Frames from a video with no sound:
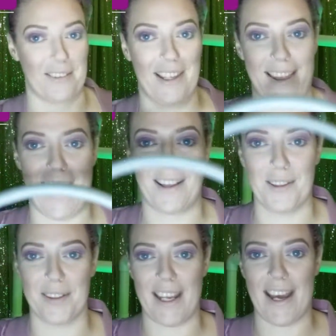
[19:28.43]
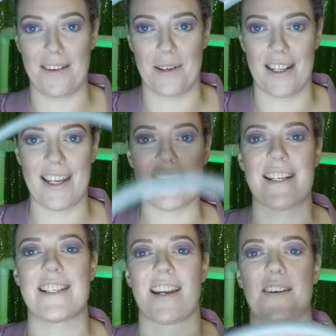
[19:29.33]
literally that. Claudia had one of
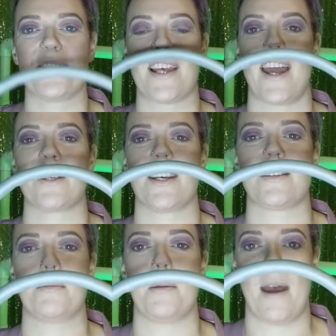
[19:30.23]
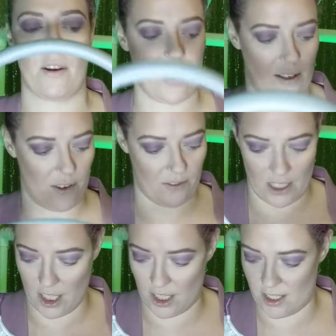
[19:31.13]
these, and I was like, she has them in the background of her
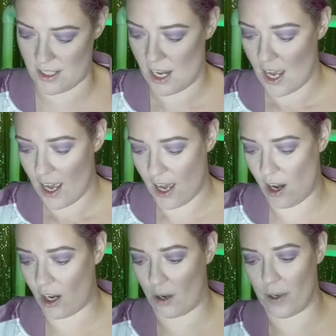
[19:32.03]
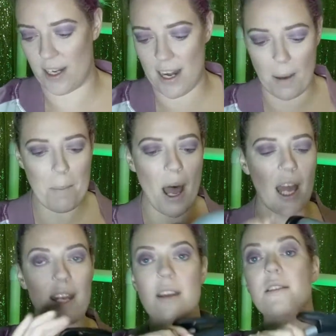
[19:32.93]
videos, and I got one. Now
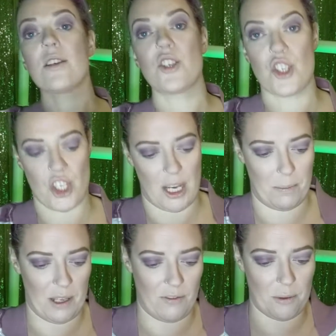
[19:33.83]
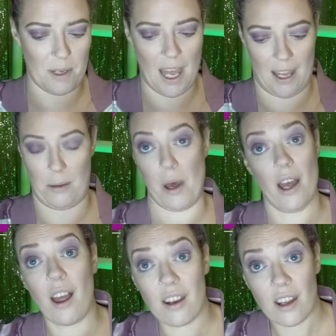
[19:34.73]
mine is a cheapie from
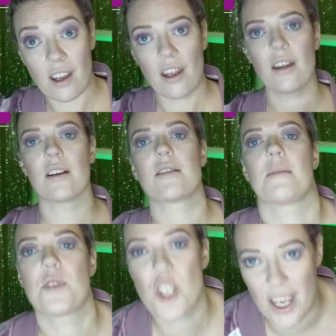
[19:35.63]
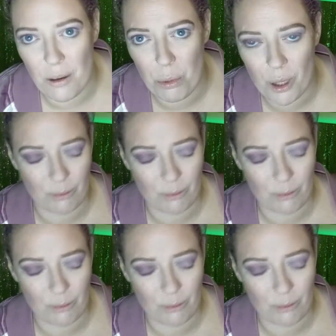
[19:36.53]
Kmart, because I'm cheap.